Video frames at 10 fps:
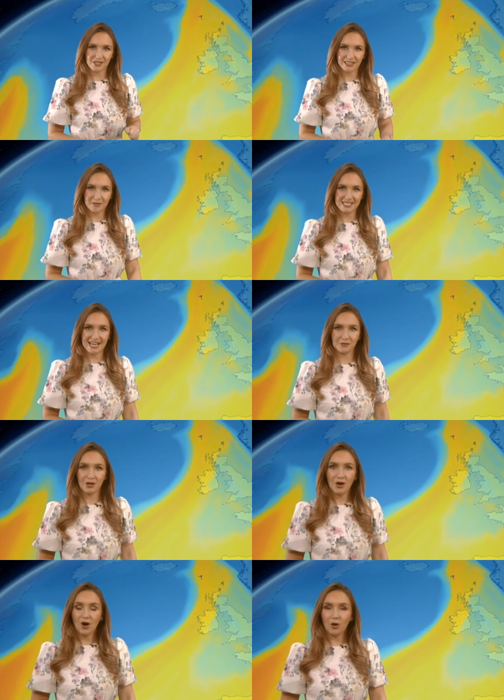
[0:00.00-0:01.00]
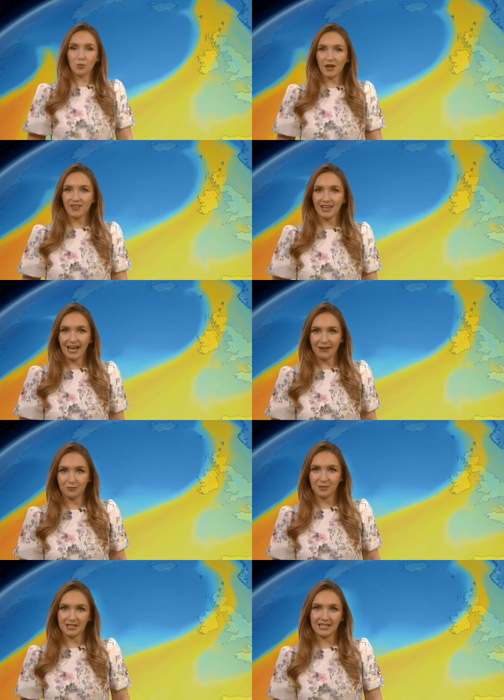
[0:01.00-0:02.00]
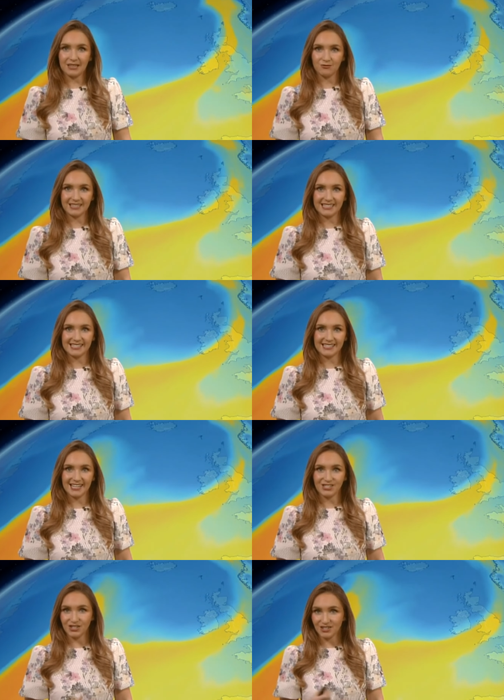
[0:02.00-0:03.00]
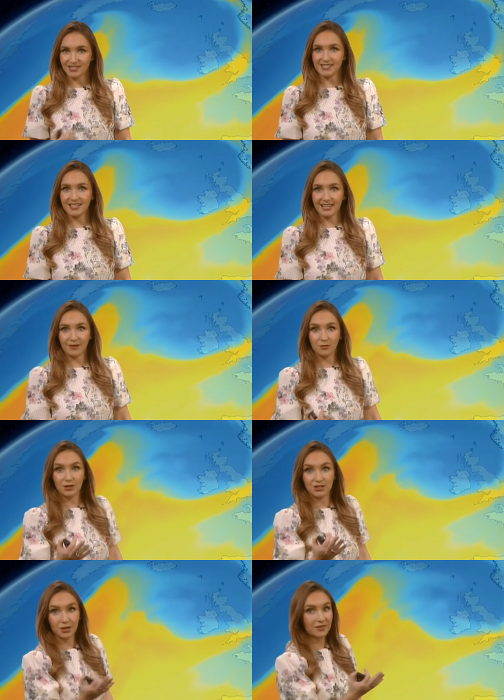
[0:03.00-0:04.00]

will certainly be down on where they have been in recent days. And you can see that when